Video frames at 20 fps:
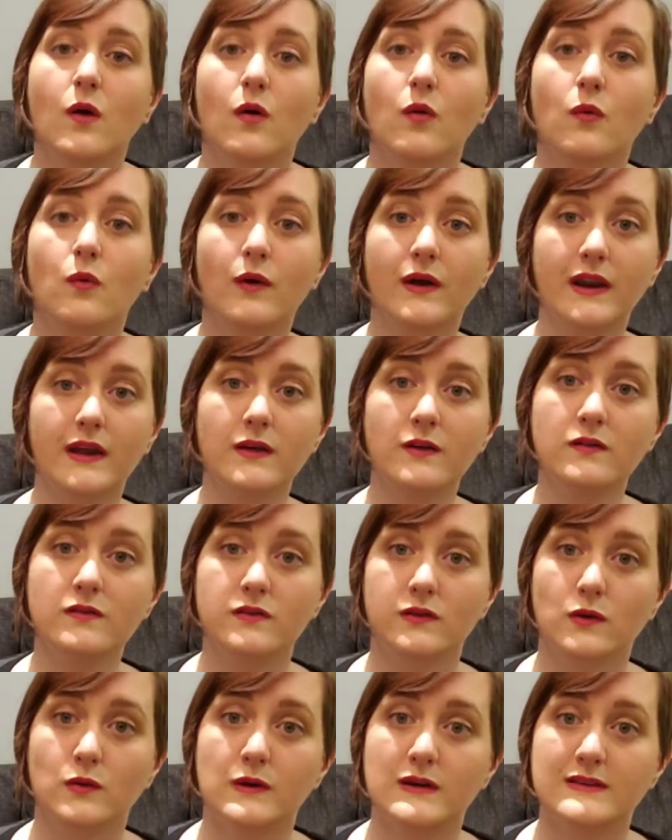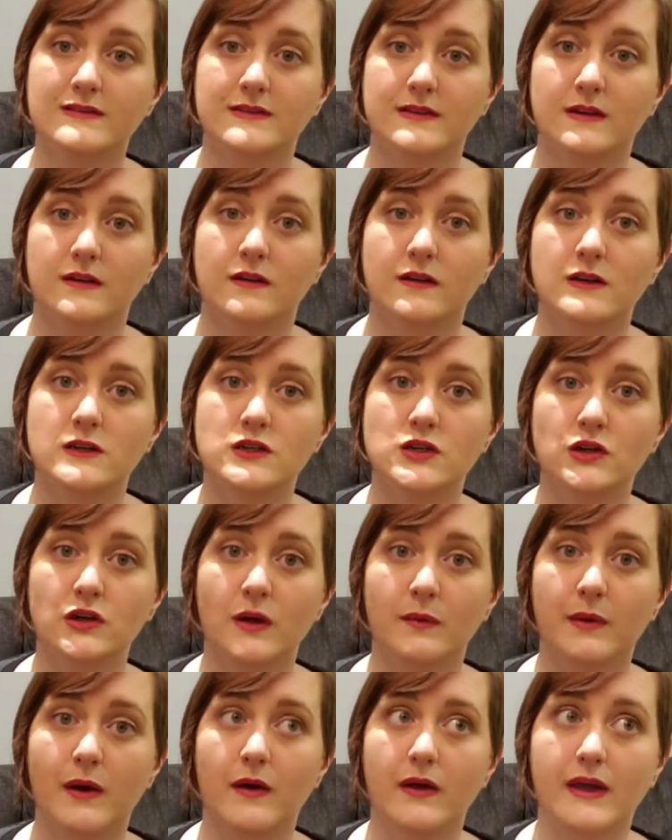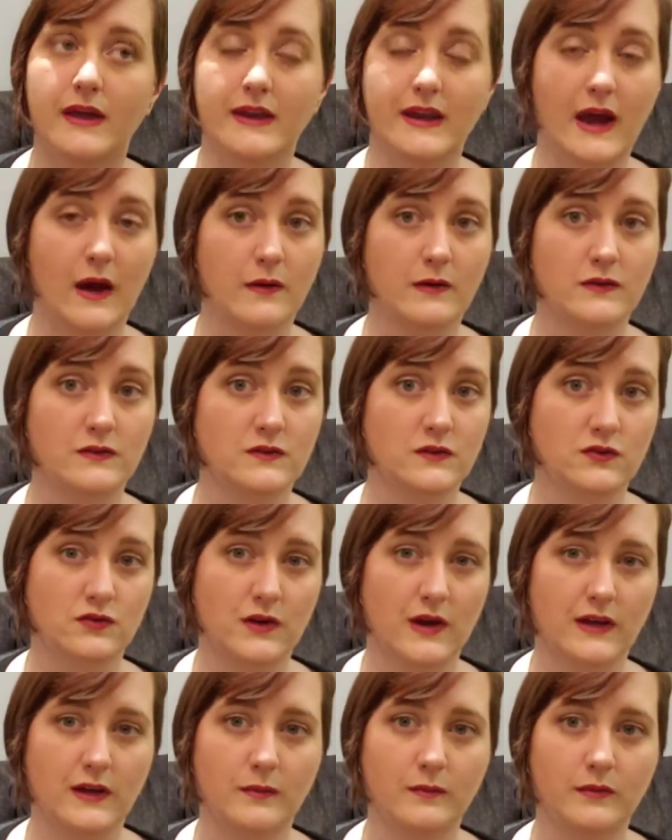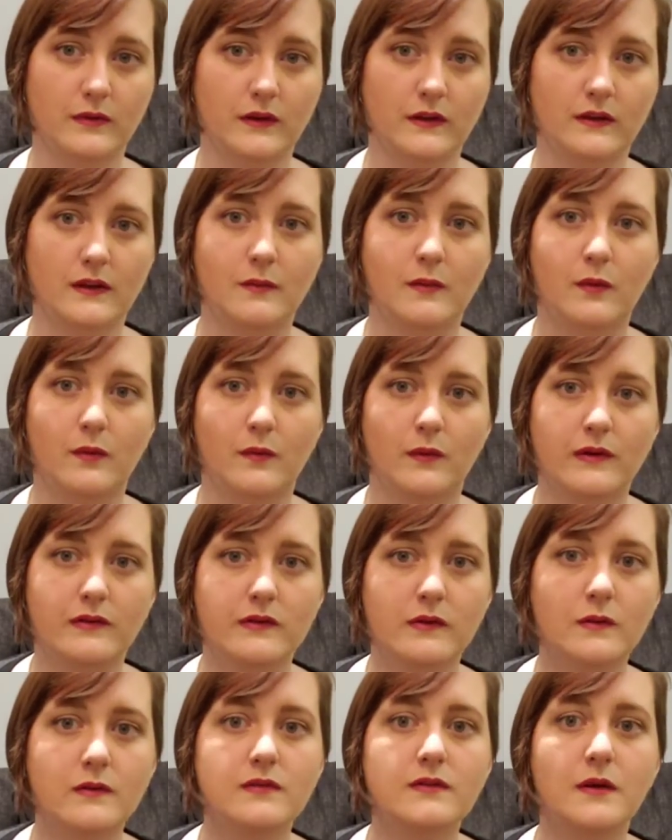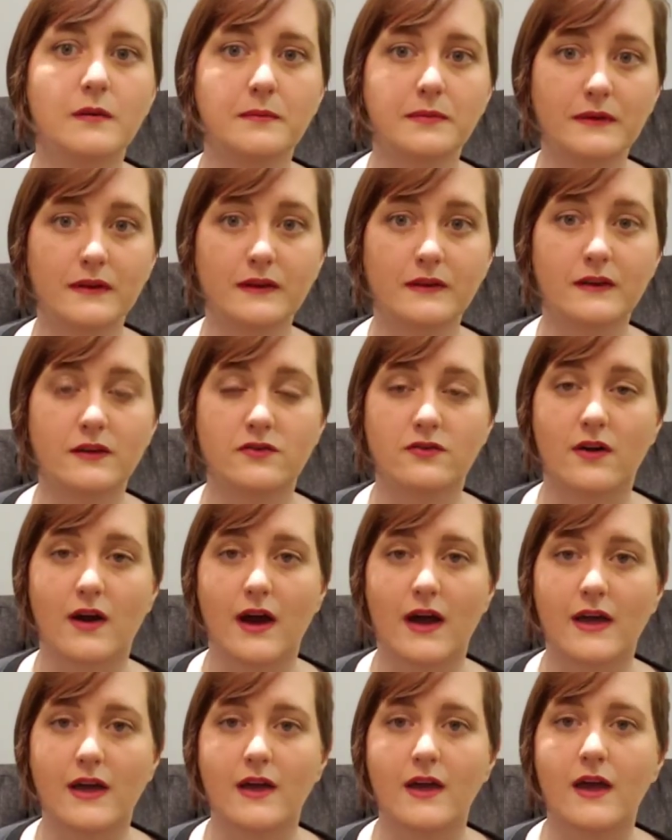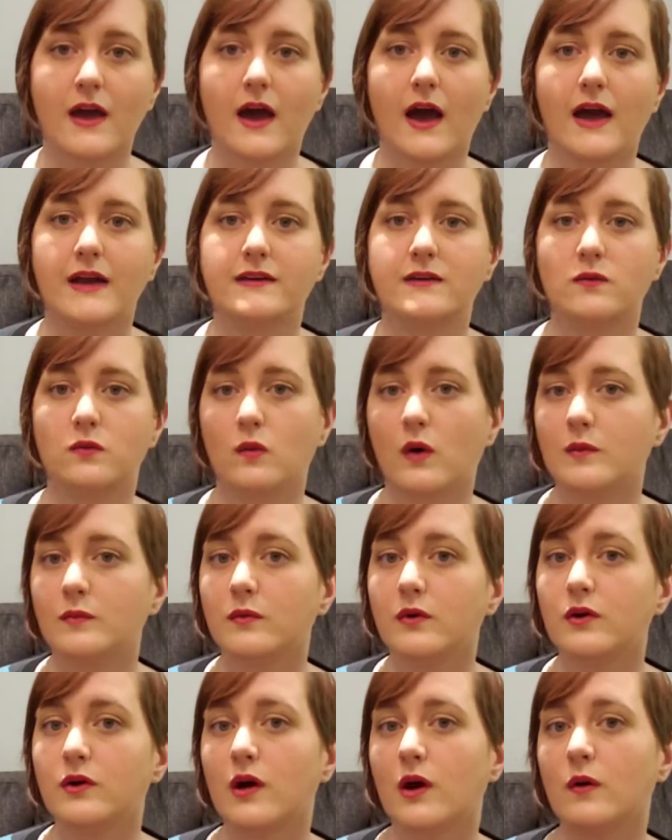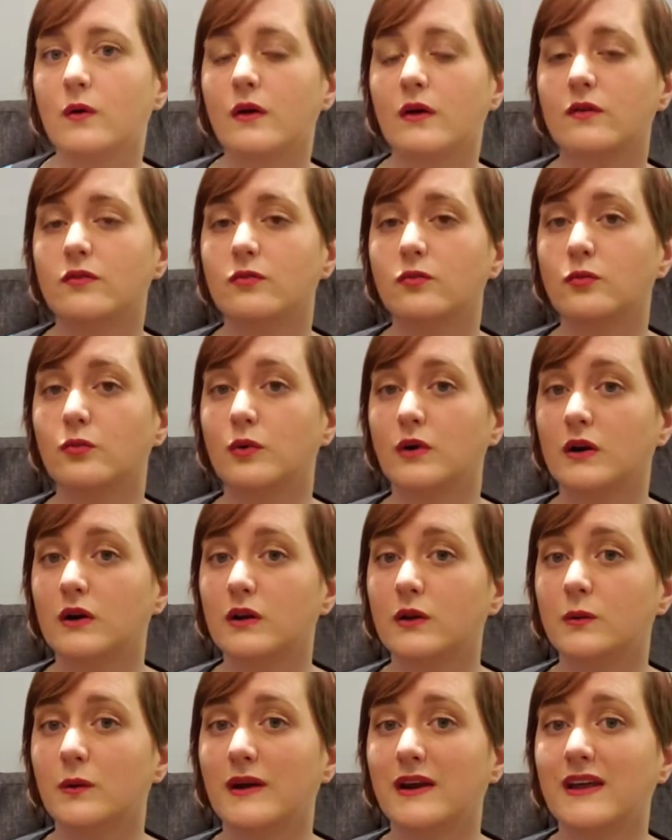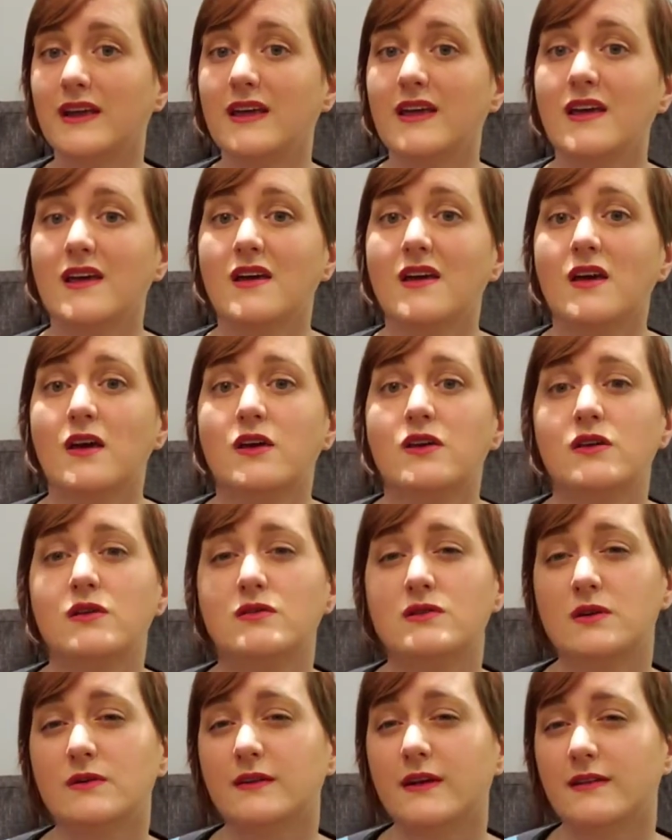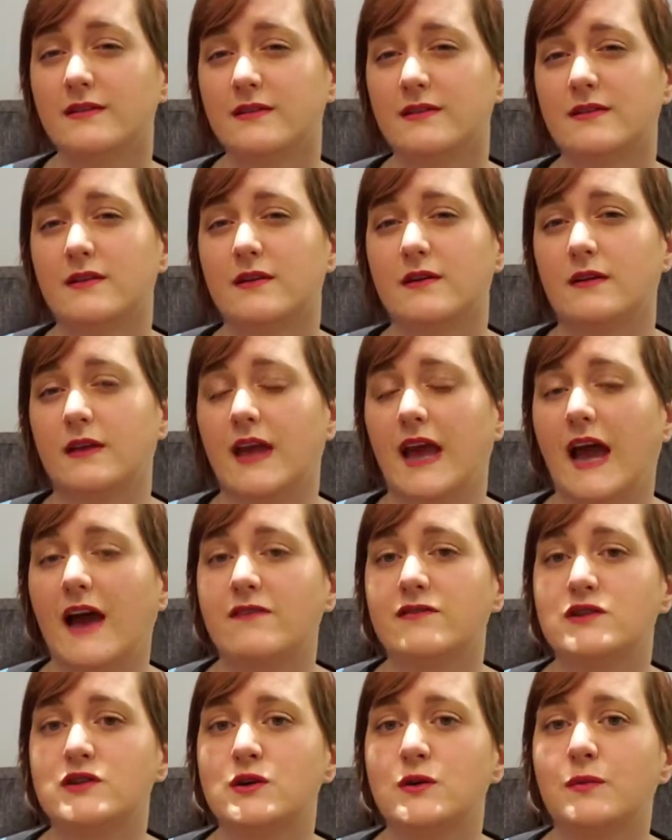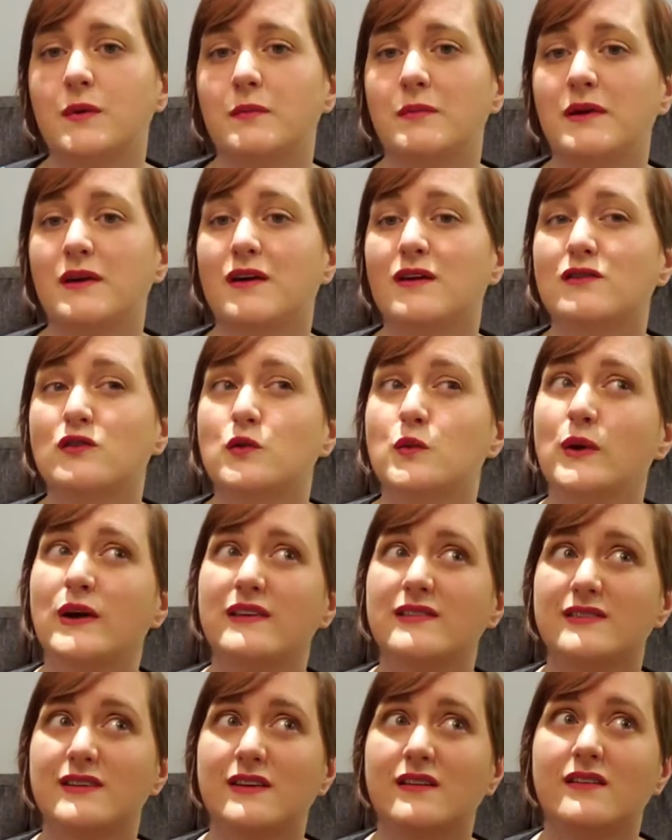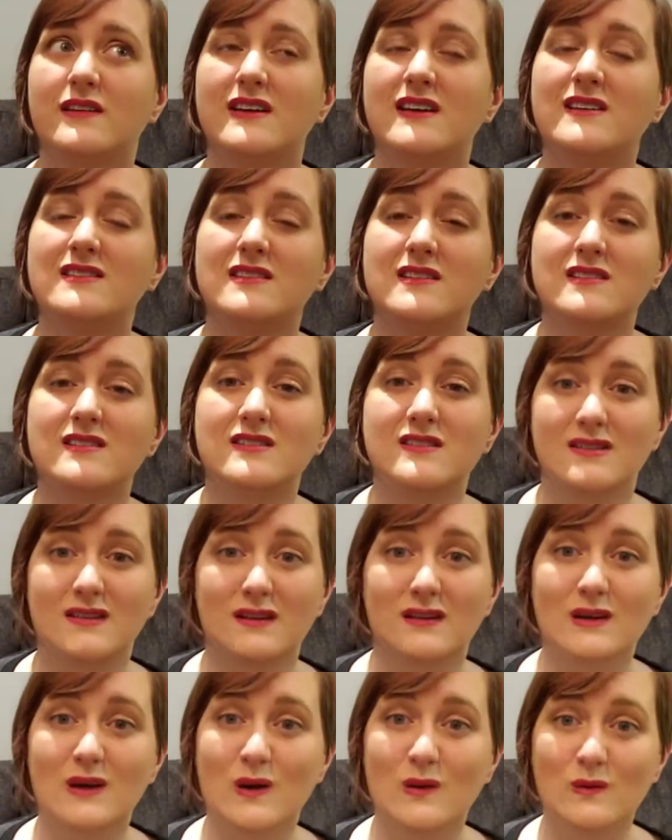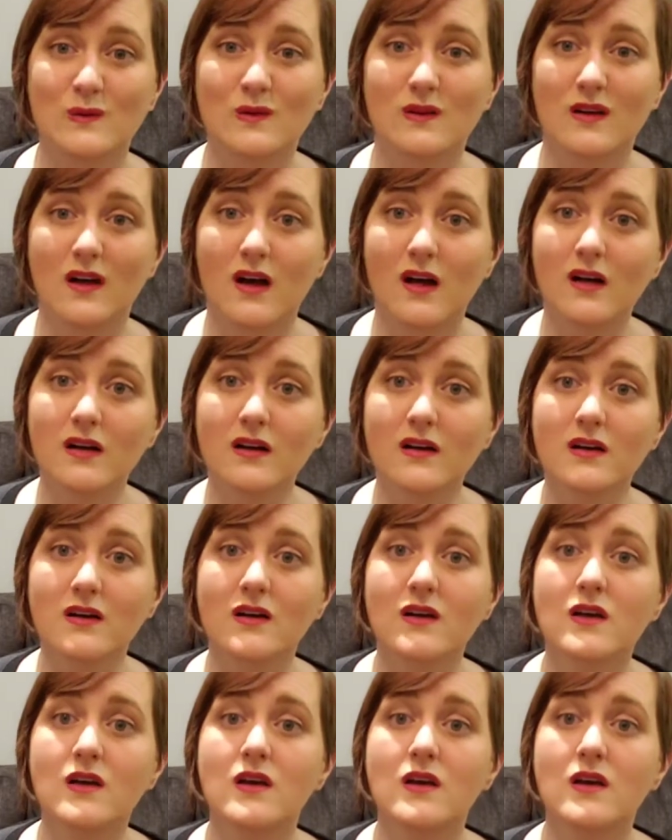When I used the quick seal, it took about 8 hours to dry completely, but once it was completely dry, I did one more coat of wood glue on it. You don't necessarily have to, but because quick seal is a silicone caulk,